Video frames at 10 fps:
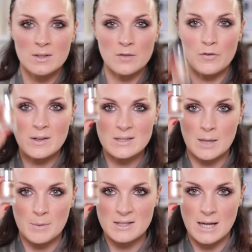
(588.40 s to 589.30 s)
So firstly,
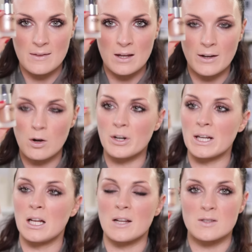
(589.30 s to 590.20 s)
I'm going to take the
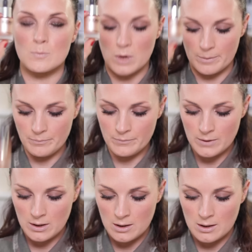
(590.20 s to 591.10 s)
Iconic London one.
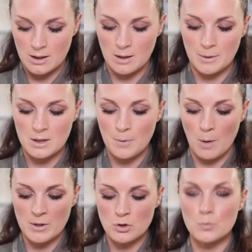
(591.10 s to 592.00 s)
And I'm going to
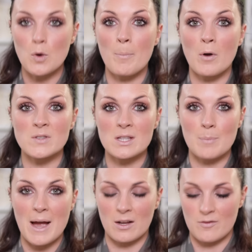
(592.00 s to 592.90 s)
pop a drop onto the
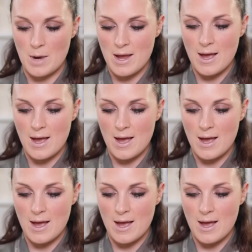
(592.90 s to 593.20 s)
back of my